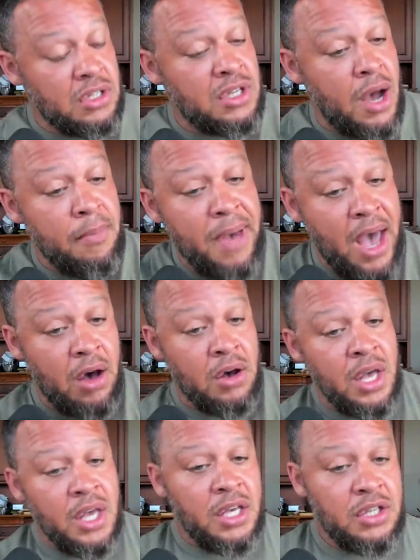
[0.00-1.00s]
A dumbbell
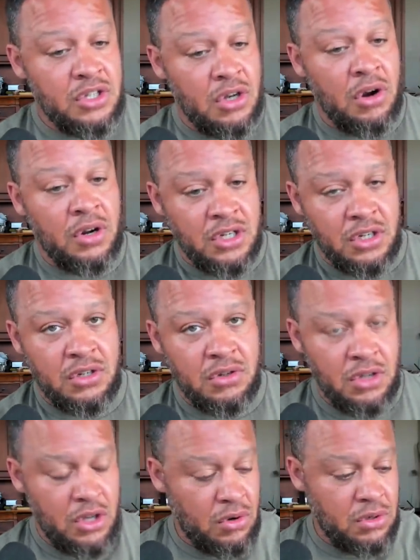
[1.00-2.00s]
is, or just,
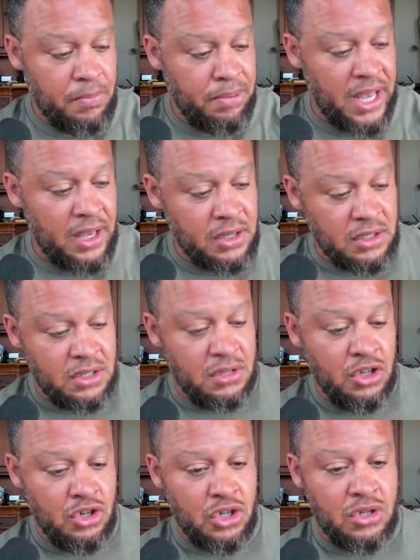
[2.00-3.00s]
you know, the plate is,
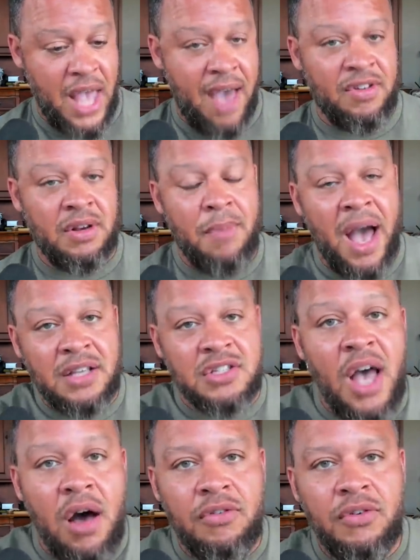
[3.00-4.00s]
you just have it by
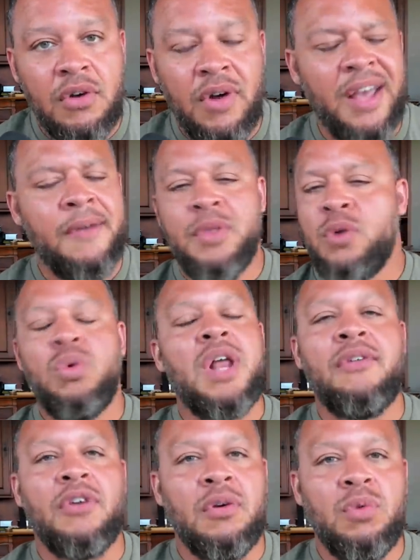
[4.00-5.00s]
itself, right?
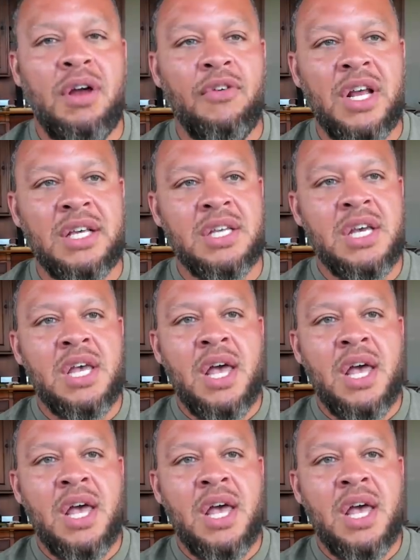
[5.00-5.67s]
Whatever it is.